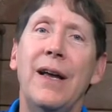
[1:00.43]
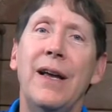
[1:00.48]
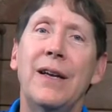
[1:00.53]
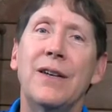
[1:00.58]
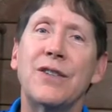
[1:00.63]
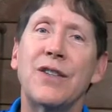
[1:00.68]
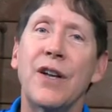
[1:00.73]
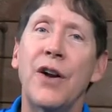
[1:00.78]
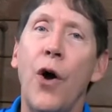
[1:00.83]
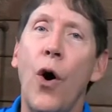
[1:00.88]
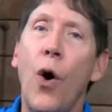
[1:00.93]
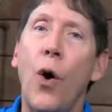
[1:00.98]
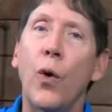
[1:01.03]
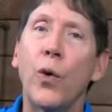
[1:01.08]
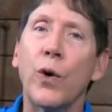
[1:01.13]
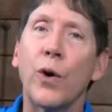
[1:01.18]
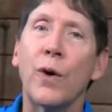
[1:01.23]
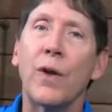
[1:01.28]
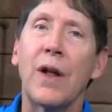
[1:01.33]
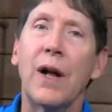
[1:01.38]
is an
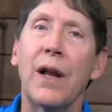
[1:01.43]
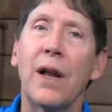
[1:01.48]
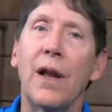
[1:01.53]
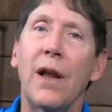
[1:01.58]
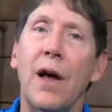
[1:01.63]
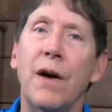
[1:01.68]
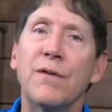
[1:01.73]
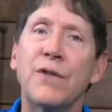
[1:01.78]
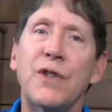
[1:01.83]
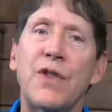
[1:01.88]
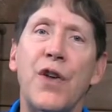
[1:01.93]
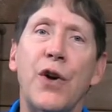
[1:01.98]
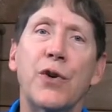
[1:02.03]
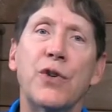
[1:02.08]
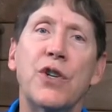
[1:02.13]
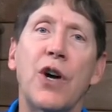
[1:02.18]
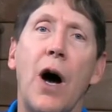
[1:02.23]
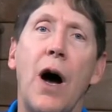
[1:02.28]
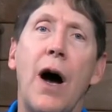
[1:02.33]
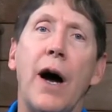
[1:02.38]
owner that loves their
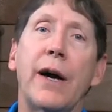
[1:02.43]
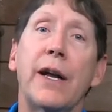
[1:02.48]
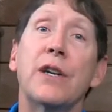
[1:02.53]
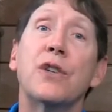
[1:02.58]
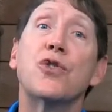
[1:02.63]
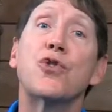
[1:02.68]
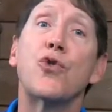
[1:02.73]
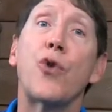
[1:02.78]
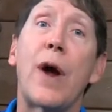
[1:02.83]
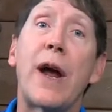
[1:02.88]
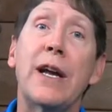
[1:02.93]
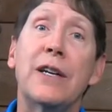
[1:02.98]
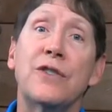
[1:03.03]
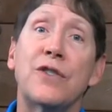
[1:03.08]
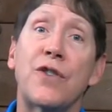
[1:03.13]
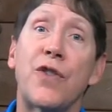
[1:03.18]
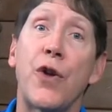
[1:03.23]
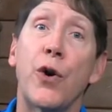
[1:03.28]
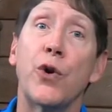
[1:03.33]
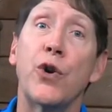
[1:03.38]
dog and
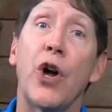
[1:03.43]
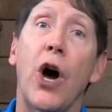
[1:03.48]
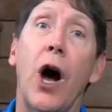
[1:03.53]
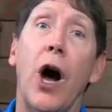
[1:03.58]
trains their